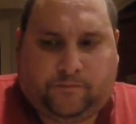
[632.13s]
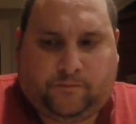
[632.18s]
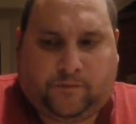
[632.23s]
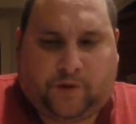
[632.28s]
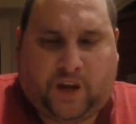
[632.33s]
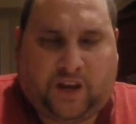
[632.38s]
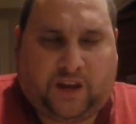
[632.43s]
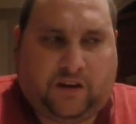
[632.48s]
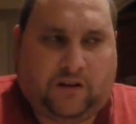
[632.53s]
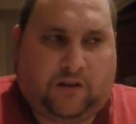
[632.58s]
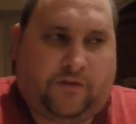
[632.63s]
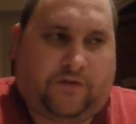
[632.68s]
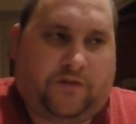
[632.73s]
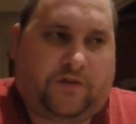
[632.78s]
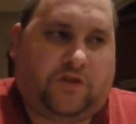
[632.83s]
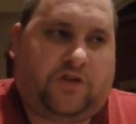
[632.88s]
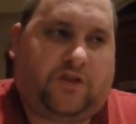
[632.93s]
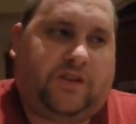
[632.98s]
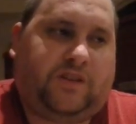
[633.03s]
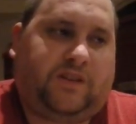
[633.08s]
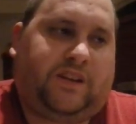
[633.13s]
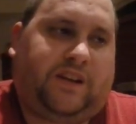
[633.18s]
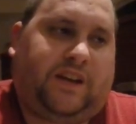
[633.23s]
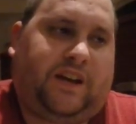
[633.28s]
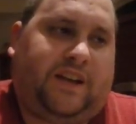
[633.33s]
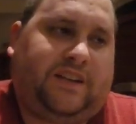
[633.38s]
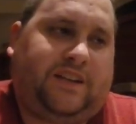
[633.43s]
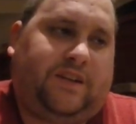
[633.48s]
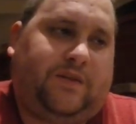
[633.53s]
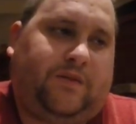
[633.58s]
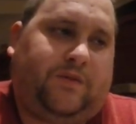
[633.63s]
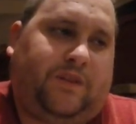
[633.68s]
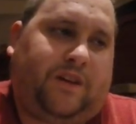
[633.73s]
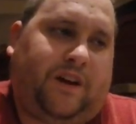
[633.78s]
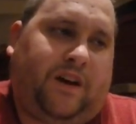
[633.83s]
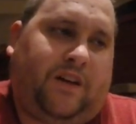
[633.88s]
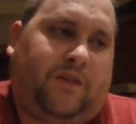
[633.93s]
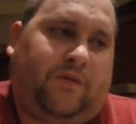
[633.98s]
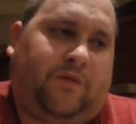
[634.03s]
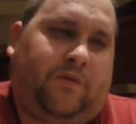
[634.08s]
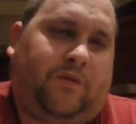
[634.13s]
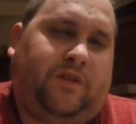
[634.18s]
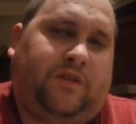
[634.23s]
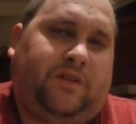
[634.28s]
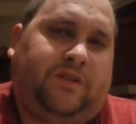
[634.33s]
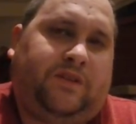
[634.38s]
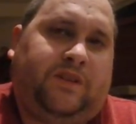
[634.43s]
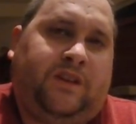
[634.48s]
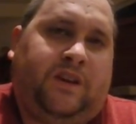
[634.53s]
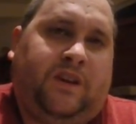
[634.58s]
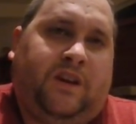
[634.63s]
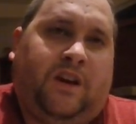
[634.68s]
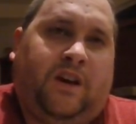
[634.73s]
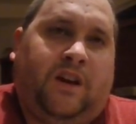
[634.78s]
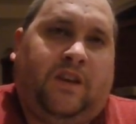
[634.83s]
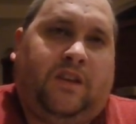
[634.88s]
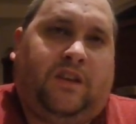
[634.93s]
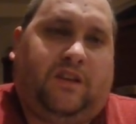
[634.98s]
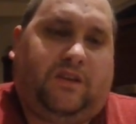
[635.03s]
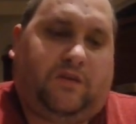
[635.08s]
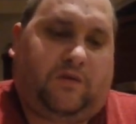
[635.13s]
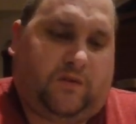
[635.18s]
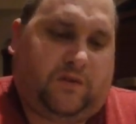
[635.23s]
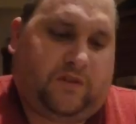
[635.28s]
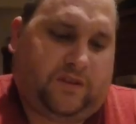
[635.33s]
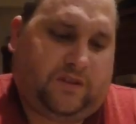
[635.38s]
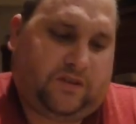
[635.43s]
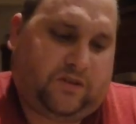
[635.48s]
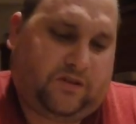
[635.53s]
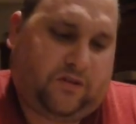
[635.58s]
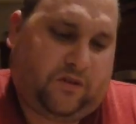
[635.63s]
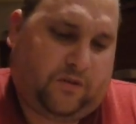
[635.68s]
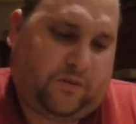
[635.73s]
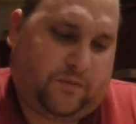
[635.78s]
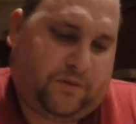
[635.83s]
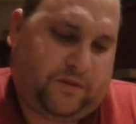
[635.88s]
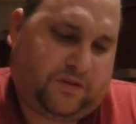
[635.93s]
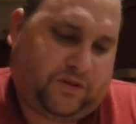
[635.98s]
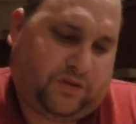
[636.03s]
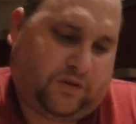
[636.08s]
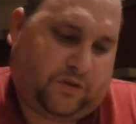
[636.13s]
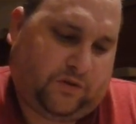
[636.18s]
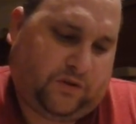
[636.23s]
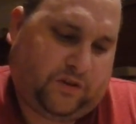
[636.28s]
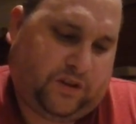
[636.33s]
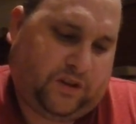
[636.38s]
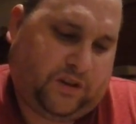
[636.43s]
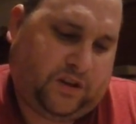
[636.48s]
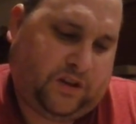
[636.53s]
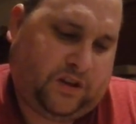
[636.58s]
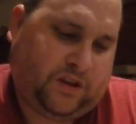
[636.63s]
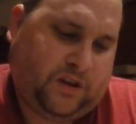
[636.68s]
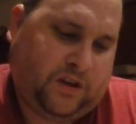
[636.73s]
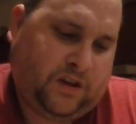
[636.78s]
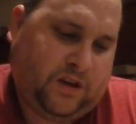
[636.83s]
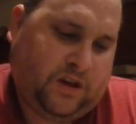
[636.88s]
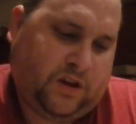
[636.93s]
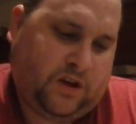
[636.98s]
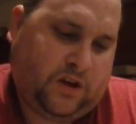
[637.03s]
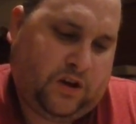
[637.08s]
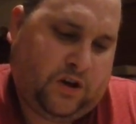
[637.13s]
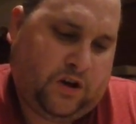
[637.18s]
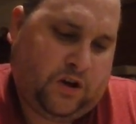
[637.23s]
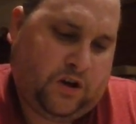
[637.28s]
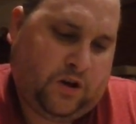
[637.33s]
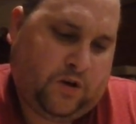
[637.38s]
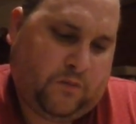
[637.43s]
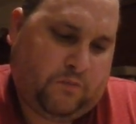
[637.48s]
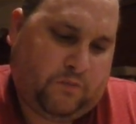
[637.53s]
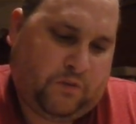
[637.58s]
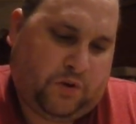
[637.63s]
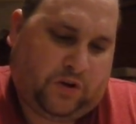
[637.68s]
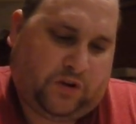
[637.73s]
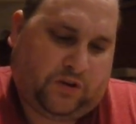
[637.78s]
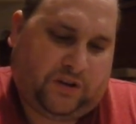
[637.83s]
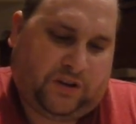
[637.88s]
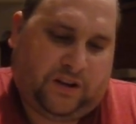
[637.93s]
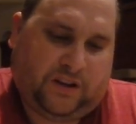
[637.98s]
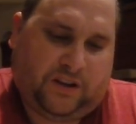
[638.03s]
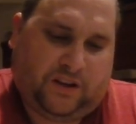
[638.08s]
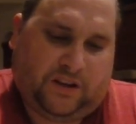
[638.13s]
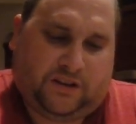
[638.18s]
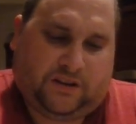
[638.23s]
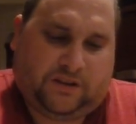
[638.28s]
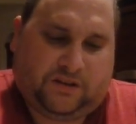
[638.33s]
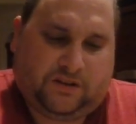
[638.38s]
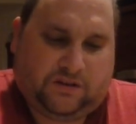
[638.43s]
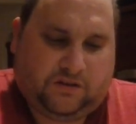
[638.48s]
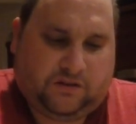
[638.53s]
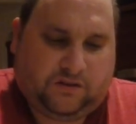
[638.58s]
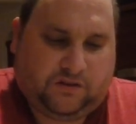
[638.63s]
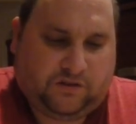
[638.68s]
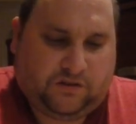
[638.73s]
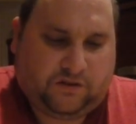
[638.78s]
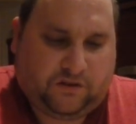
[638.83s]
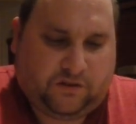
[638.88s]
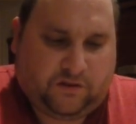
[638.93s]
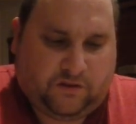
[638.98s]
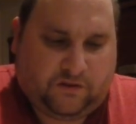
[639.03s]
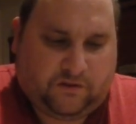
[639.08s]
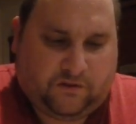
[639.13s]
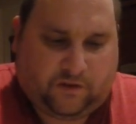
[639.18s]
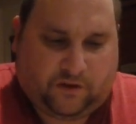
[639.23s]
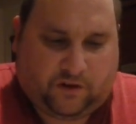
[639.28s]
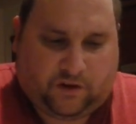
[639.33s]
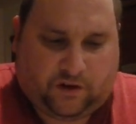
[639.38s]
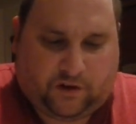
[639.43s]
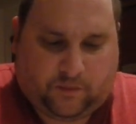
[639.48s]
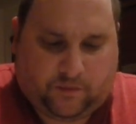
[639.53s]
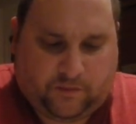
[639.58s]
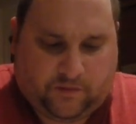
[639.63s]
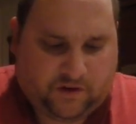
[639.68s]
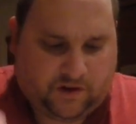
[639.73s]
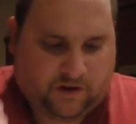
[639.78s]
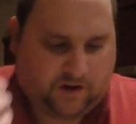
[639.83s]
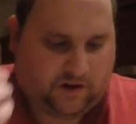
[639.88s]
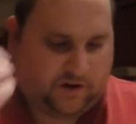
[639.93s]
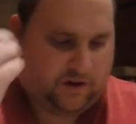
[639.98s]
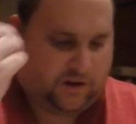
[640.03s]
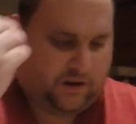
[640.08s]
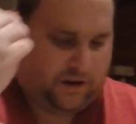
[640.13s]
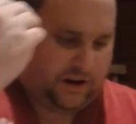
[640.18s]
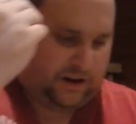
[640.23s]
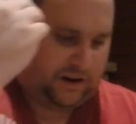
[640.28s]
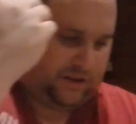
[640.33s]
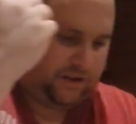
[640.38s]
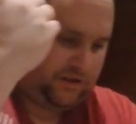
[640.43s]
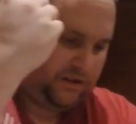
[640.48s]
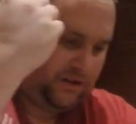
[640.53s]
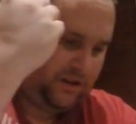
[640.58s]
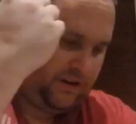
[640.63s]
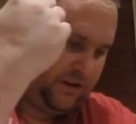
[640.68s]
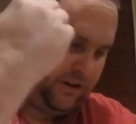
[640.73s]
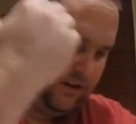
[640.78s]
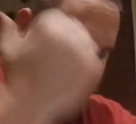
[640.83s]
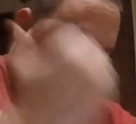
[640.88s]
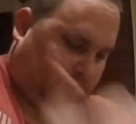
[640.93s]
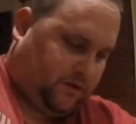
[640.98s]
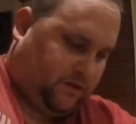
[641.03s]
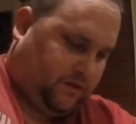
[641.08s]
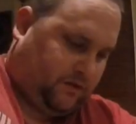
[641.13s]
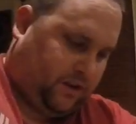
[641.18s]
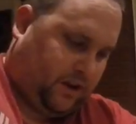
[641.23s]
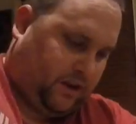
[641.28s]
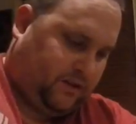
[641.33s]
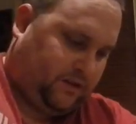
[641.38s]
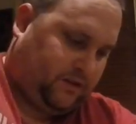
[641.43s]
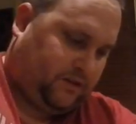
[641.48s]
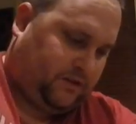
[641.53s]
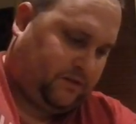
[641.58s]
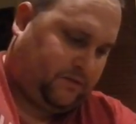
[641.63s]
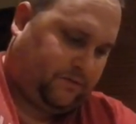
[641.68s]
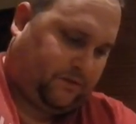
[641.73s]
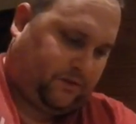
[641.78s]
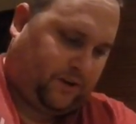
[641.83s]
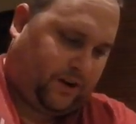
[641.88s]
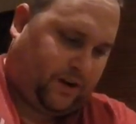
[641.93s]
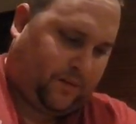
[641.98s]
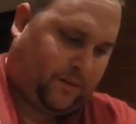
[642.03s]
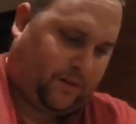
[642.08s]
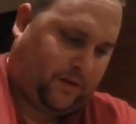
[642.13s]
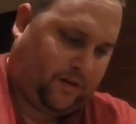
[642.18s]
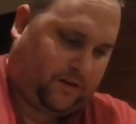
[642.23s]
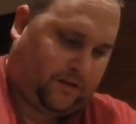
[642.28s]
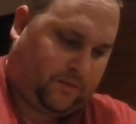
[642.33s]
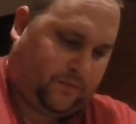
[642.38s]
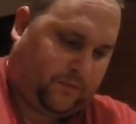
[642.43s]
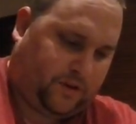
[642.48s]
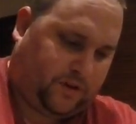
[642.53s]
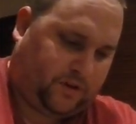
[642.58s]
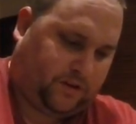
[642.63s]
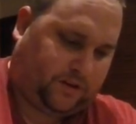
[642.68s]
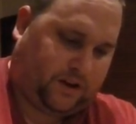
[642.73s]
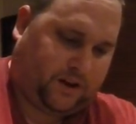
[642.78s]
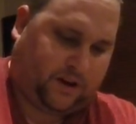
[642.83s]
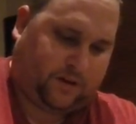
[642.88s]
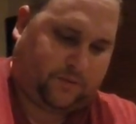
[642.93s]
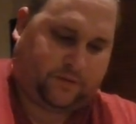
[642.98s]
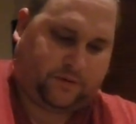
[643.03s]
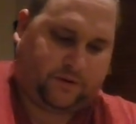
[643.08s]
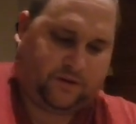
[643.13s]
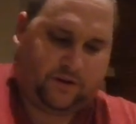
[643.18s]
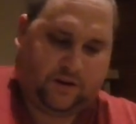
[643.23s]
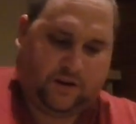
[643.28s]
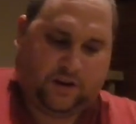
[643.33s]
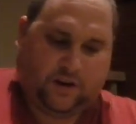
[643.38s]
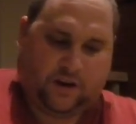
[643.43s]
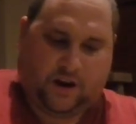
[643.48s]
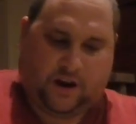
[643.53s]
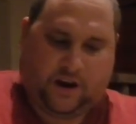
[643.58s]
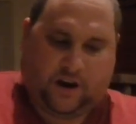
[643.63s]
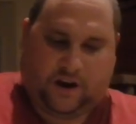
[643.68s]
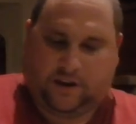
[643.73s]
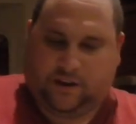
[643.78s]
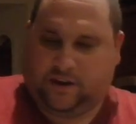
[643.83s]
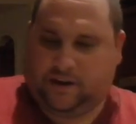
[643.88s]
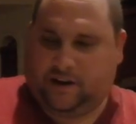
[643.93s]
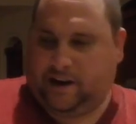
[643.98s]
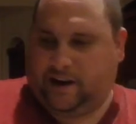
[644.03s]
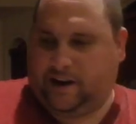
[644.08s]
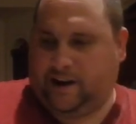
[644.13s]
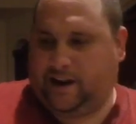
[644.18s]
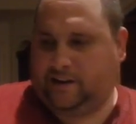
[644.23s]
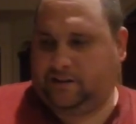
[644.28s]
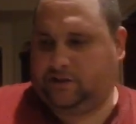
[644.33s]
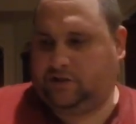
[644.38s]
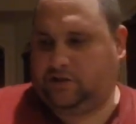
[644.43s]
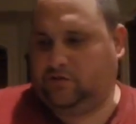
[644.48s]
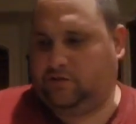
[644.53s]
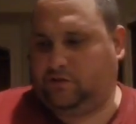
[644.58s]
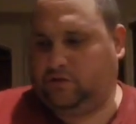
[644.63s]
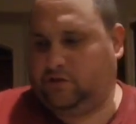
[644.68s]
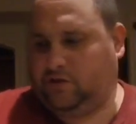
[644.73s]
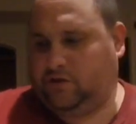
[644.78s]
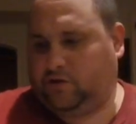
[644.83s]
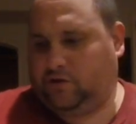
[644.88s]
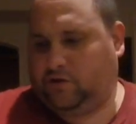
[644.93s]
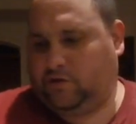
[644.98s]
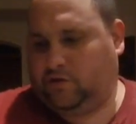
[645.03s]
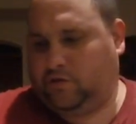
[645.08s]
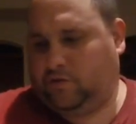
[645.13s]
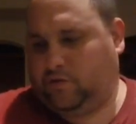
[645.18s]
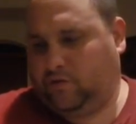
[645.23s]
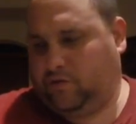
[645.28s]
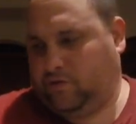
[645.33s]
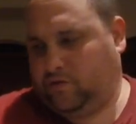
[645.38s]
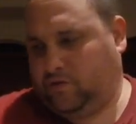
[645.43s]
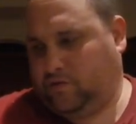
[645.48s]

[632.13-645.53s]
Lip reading: taking off the trees like I did with the other ones. This one is going to be solely building it from like the Gundam frame I'm going to build up, and then I got to do